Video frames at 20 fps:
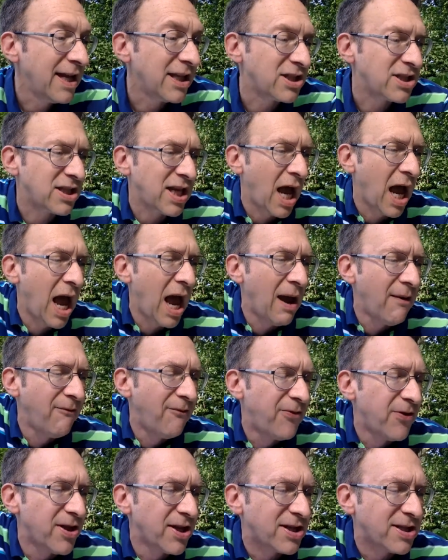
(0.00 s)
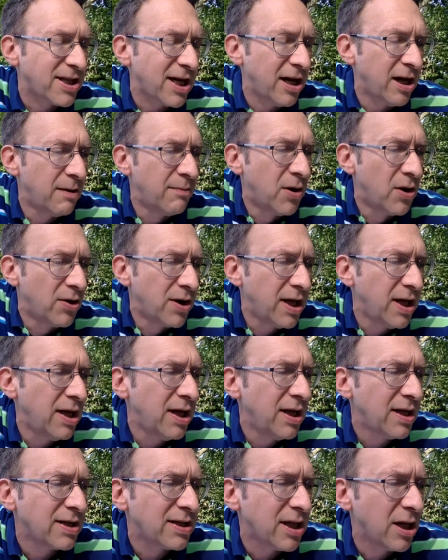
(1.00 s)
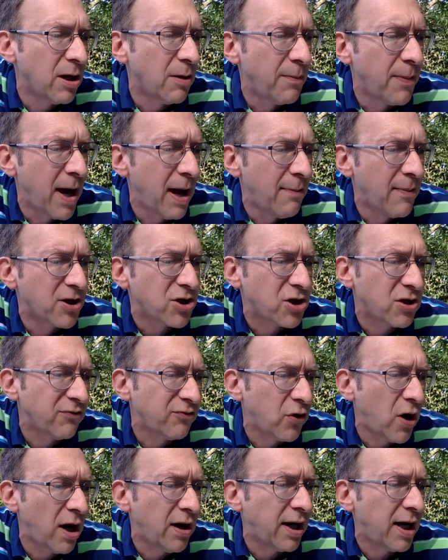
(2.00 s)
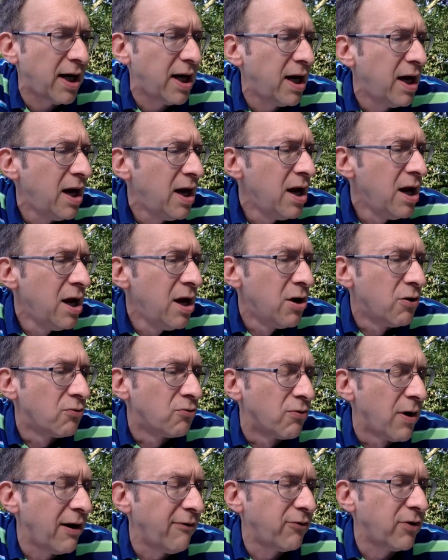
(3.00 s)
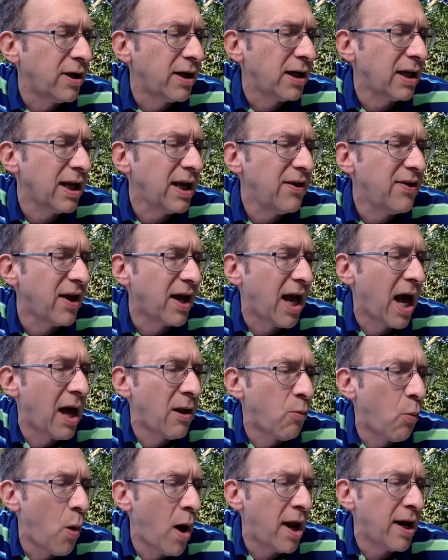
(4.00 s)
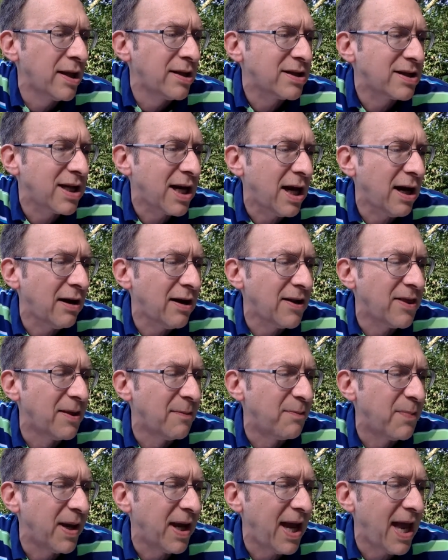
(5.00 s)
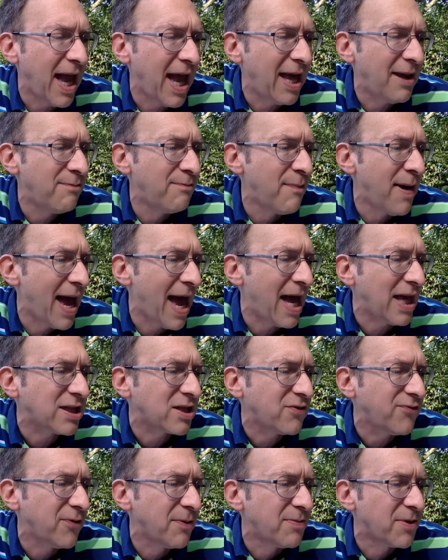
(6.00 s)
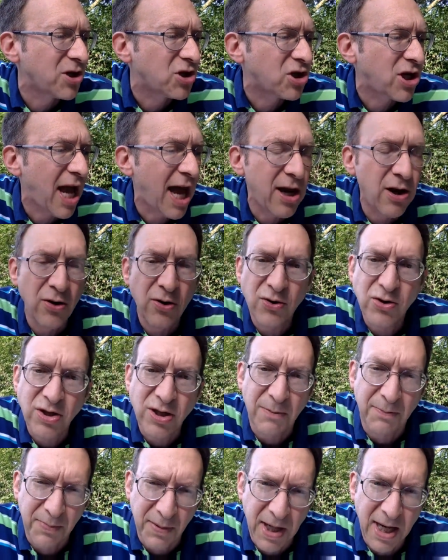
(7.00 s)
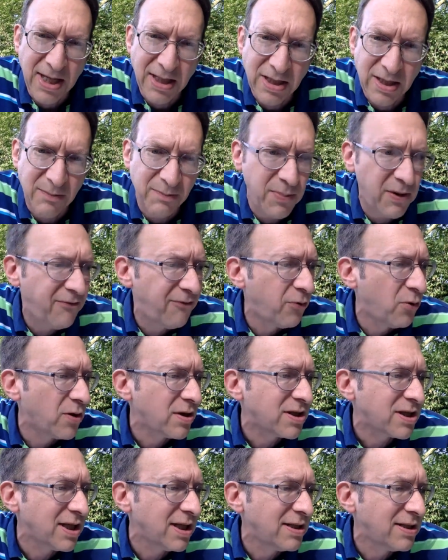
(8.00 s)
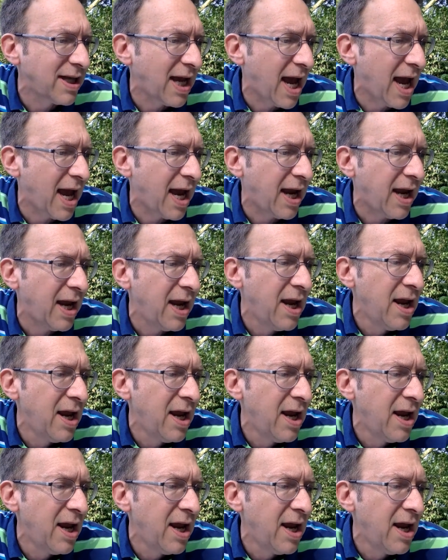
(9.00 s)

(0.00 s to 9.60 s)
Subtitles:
It's time for the ceremony, said Obama Shavari. Reverently, the Gondwanans carried the big head mask from the shadows to place it before Tendai.